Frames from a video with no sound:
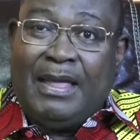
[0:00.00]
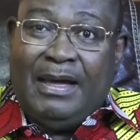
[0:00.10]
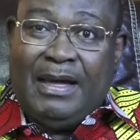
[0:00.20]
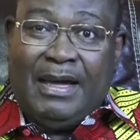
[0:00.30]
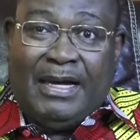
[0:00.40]

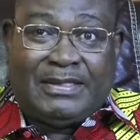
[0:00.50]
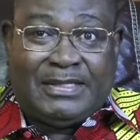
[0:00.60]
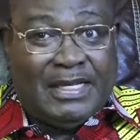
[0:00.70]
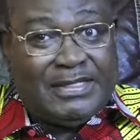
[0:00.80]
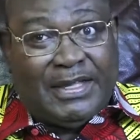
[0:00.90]
at
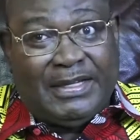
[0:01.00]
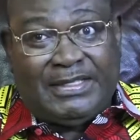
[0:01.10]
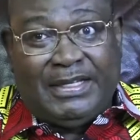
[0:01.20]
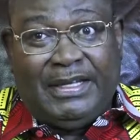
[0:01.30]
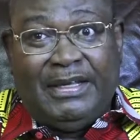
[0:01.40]

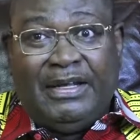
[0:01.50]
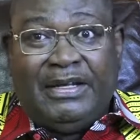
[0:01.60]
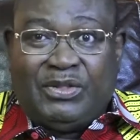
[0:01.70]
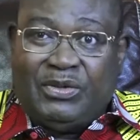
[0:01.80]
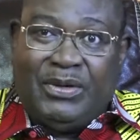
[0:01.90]
6:30
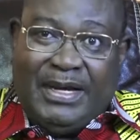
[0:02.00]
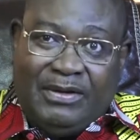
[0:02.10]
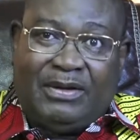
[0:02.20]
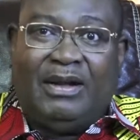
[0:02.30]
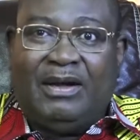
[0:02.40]
to
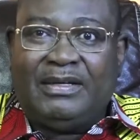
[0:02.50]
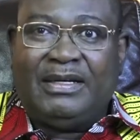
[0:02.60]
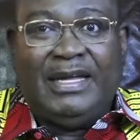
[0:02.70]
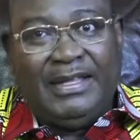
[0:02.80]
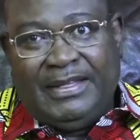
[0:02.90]
8 o'clock
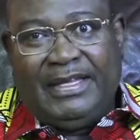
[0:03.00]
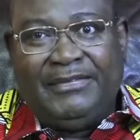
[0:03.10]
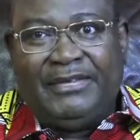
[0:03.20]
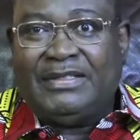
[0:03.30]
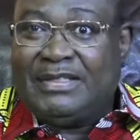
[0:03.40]
in the
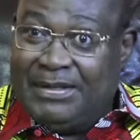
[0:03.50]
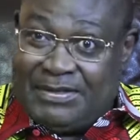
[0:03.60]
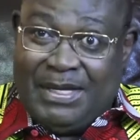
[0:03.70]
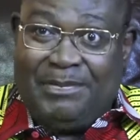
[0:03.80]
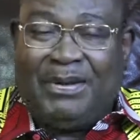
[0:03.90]
evenings at
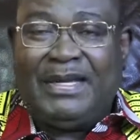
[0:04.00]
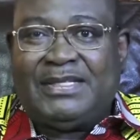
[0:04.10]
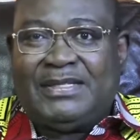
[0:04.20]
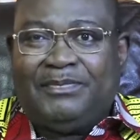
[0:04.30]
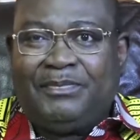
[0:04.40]
the same
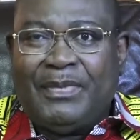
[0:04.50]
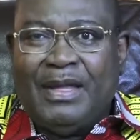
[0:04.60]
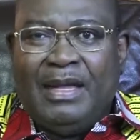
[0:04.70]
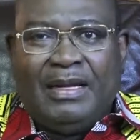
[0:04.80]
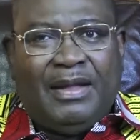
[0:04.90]
place.
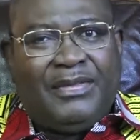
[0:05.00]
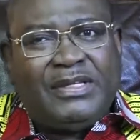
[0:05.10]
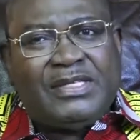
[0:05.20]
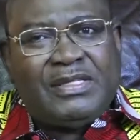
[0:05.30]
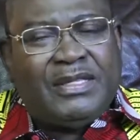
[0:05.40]
Now,
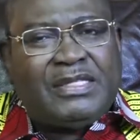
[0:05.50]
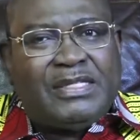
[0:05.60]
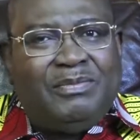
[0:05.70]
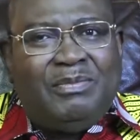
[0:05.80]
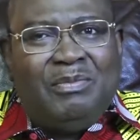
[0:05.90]

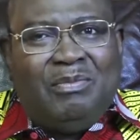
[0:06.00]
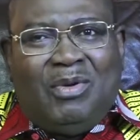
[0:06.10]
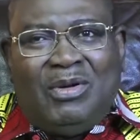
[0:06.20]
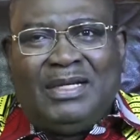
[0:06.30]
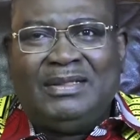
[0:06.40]
this
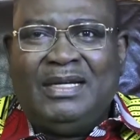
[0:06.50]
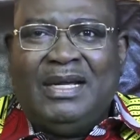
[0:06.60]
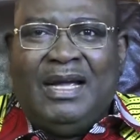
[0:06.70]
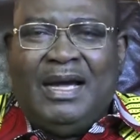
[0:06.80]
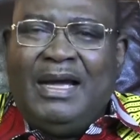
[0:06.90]
morning,
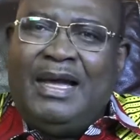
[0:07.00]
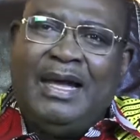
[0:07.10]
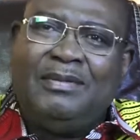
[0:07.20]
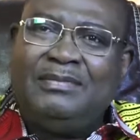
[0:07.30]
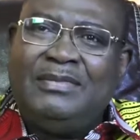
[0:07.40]

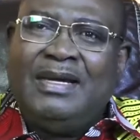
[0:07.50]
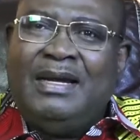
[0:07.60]
I'm